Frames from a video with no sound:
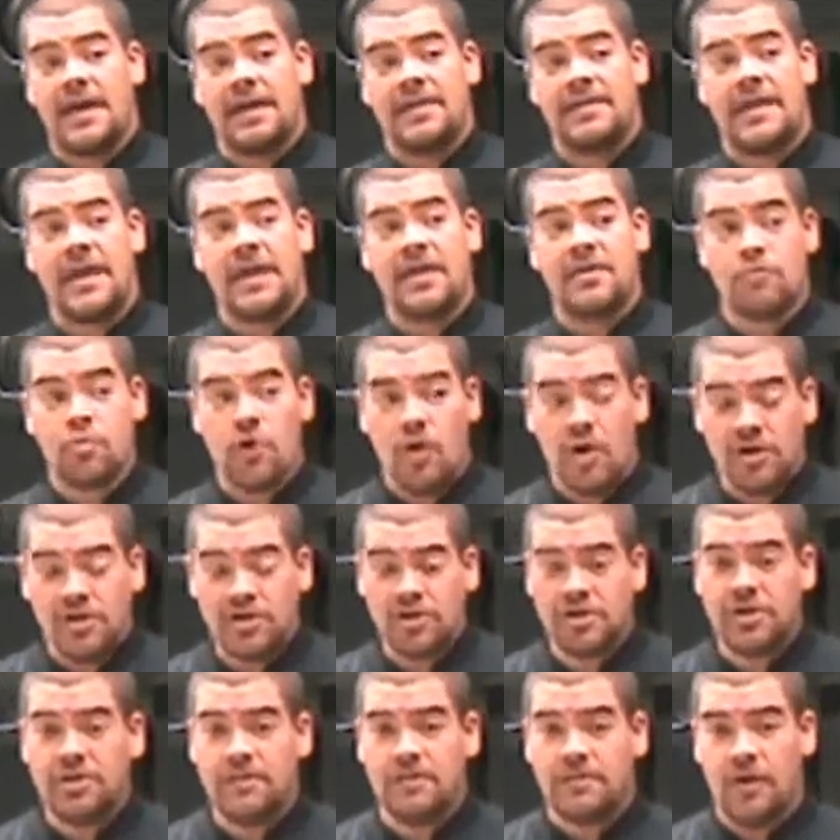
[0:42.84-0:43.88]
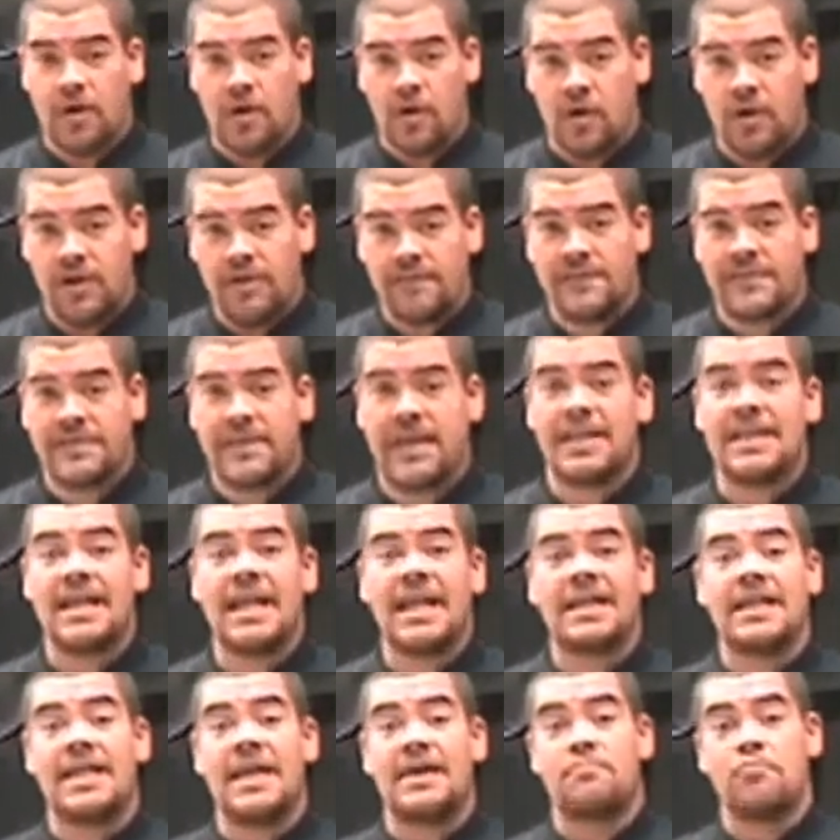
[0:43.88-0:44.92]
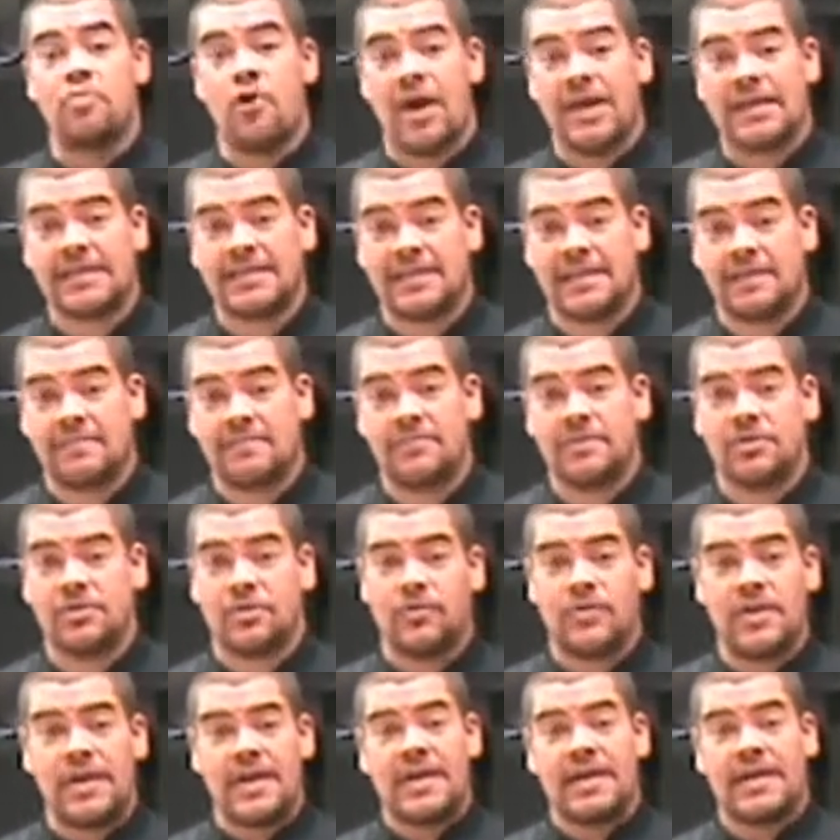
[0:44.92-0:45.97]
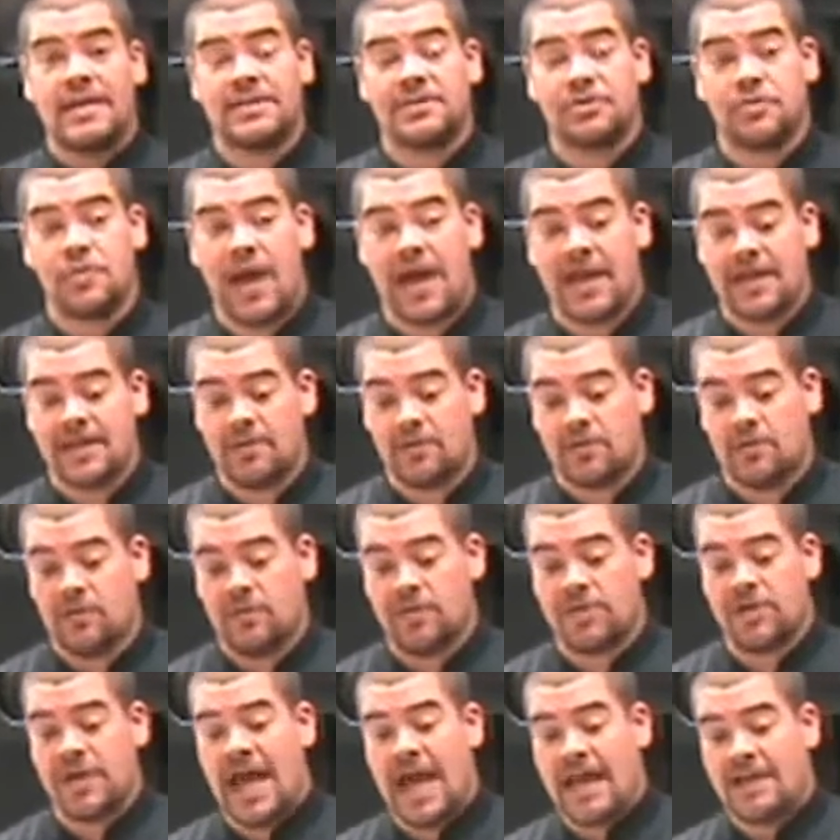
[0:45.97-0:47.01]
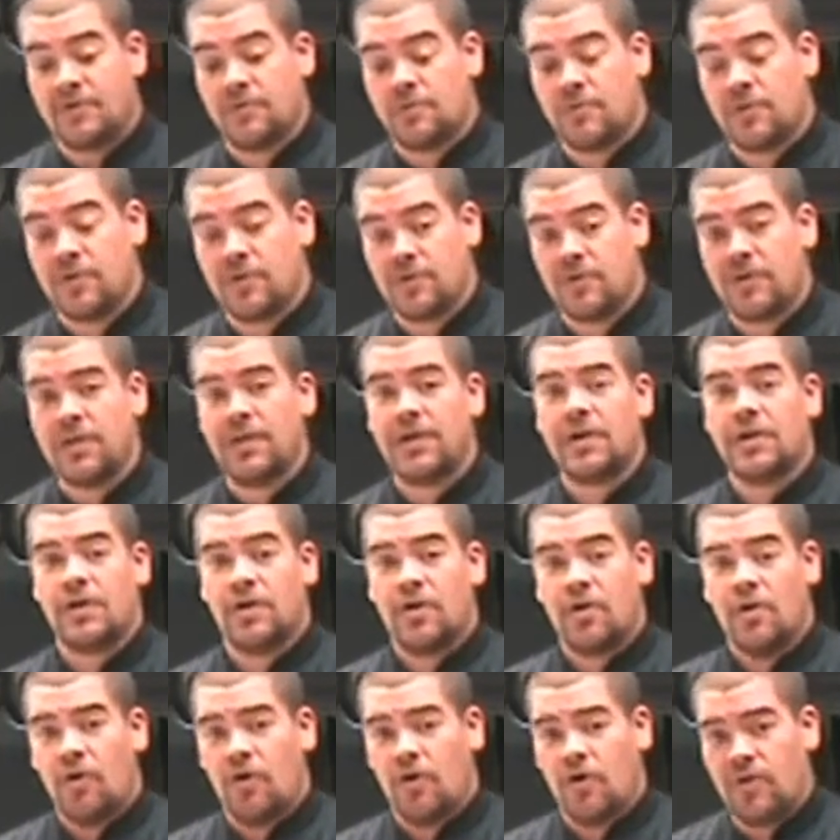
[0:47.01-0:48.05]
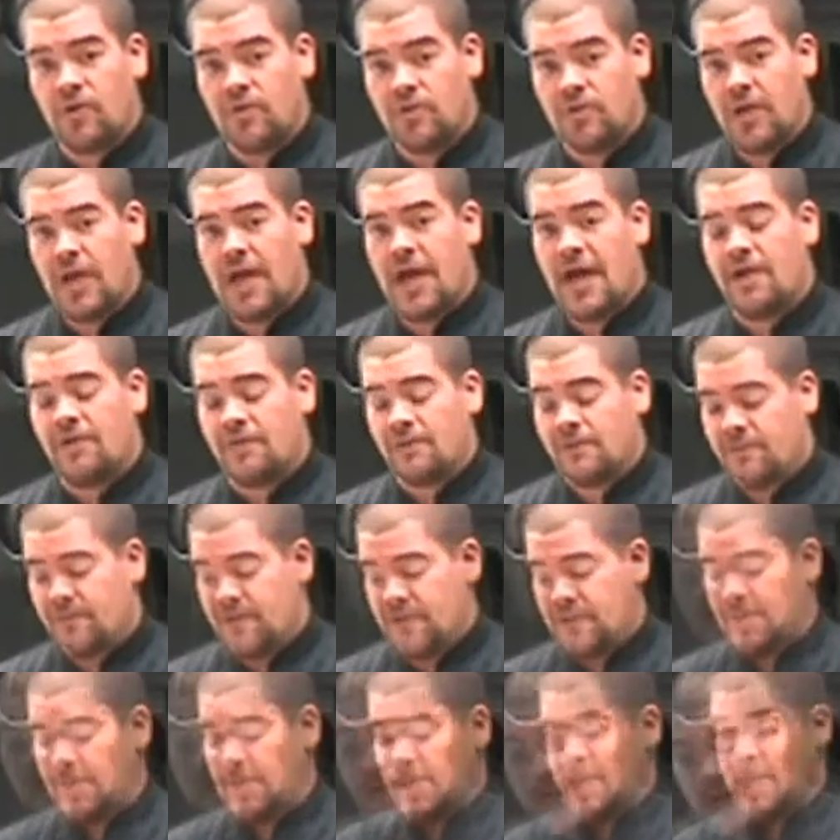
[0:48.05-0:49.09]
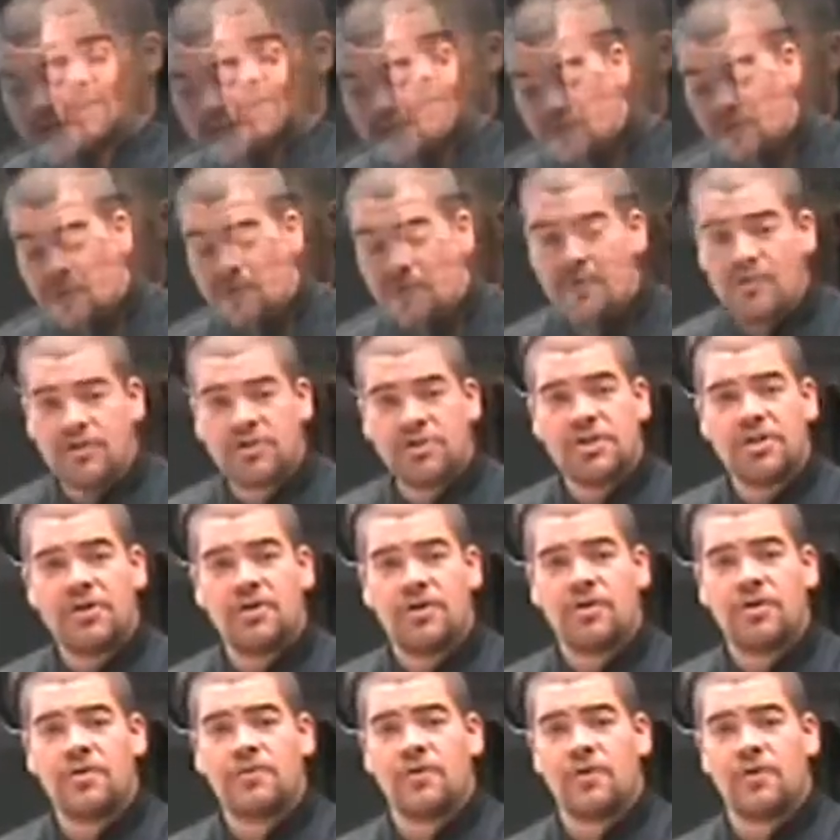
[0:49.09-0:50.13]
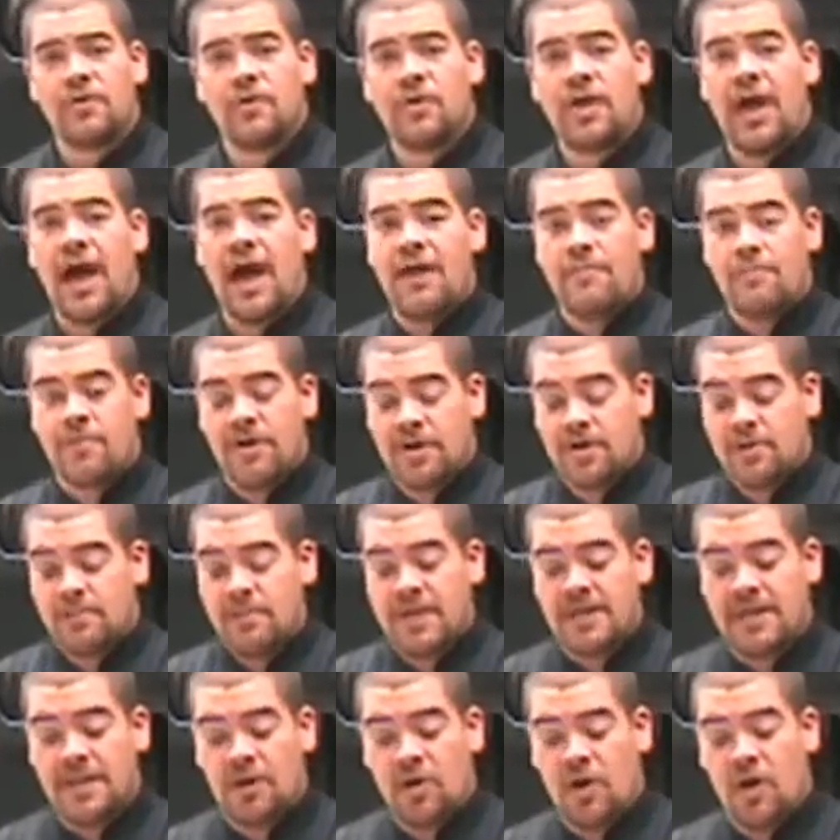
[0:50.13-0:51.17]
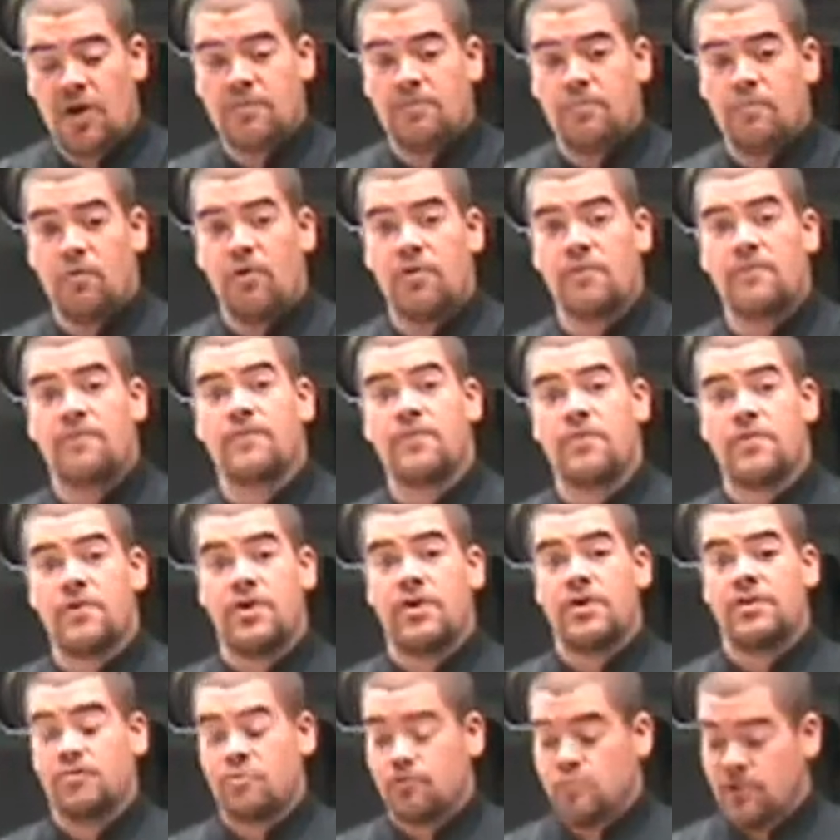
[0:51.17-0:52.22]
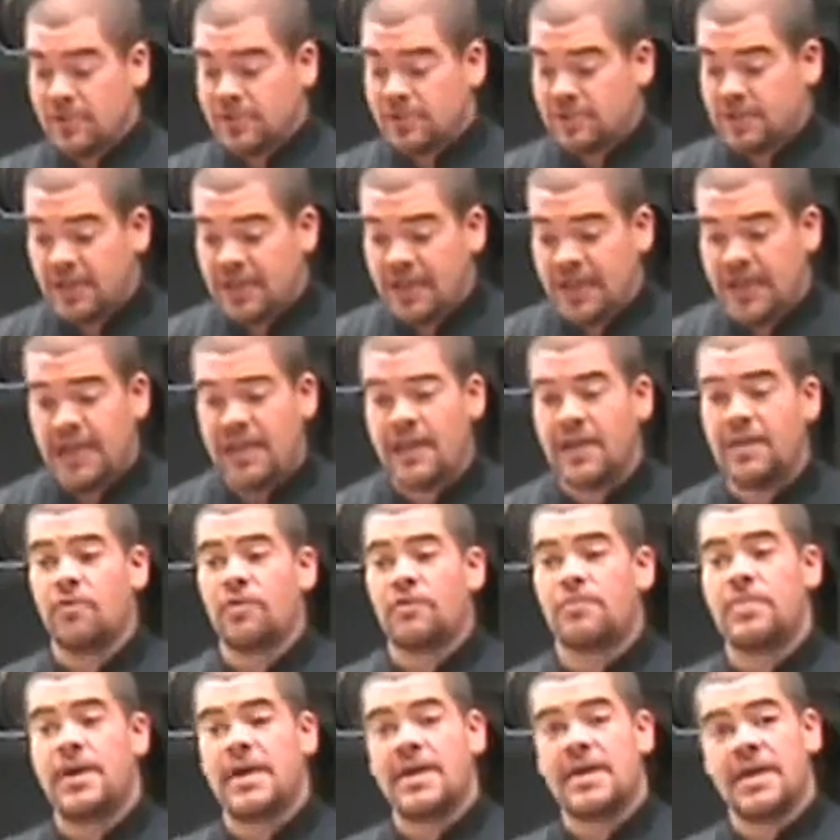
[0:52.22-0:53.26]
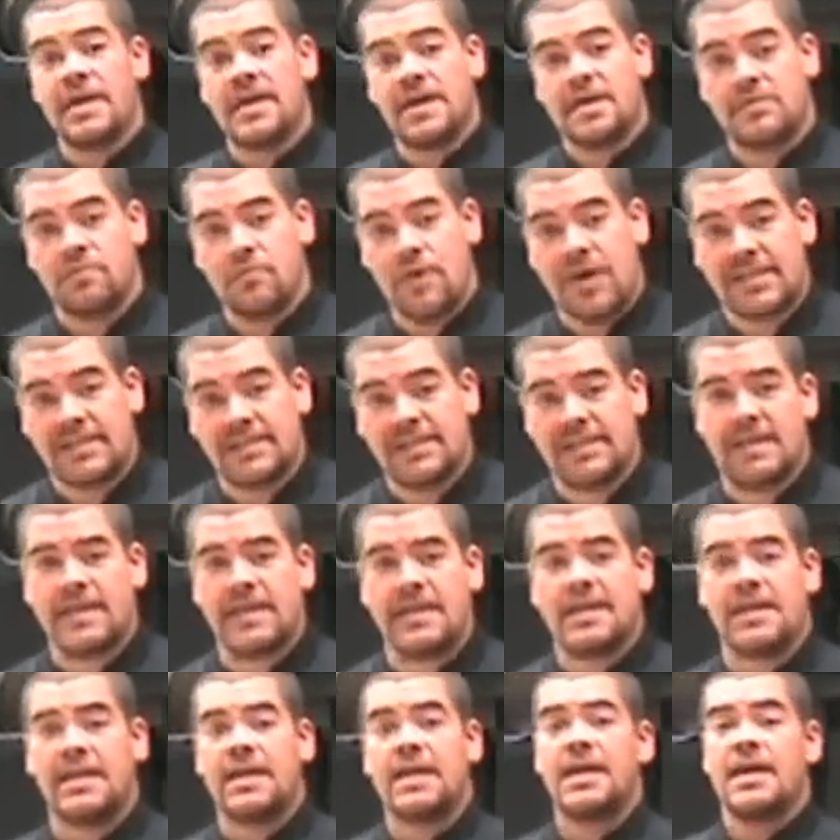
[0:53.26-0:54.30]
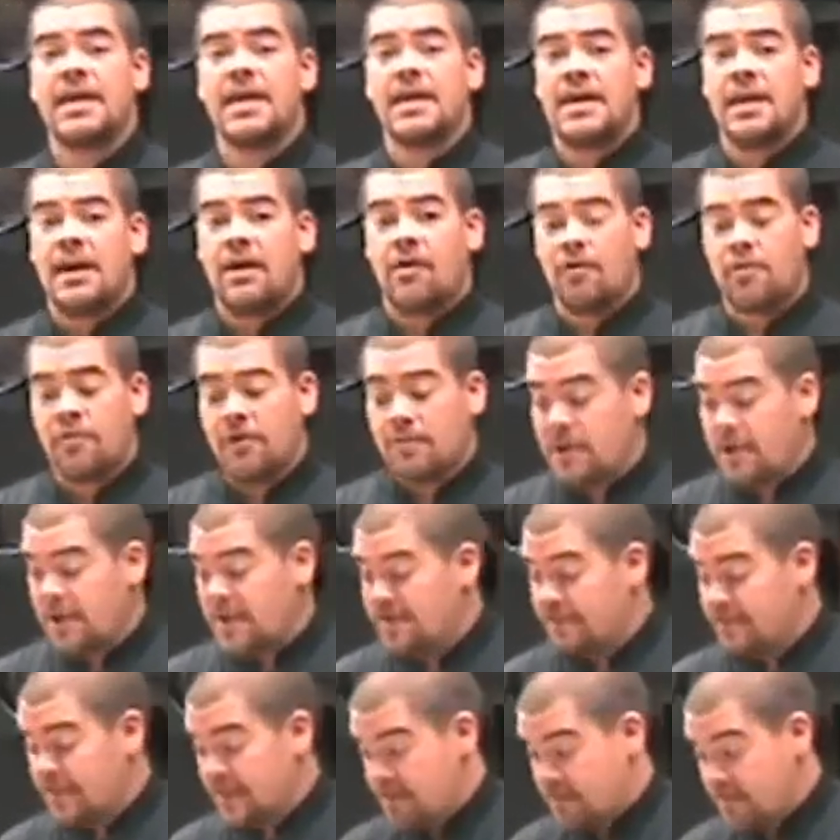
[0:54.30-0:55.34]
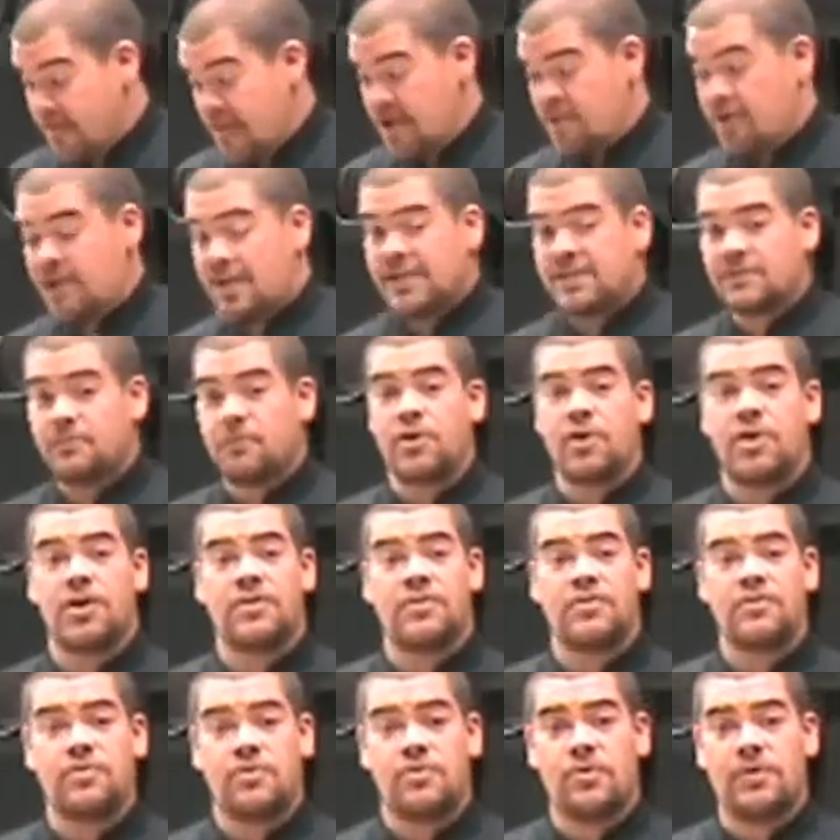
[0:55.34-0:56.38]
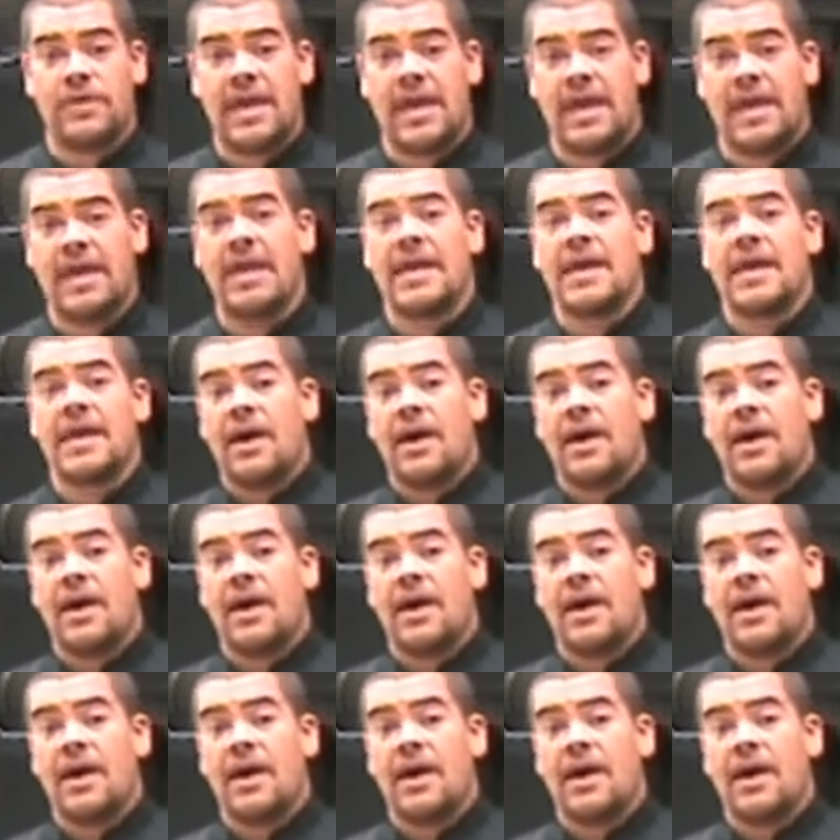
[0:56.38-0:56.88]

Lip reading: They crush the olives and then they press them so they can extract all the natural oil out of it. Extra virgin olive oil I recommend a lot more for bristling or making a dressing or even the mayonnaise we're going to do today.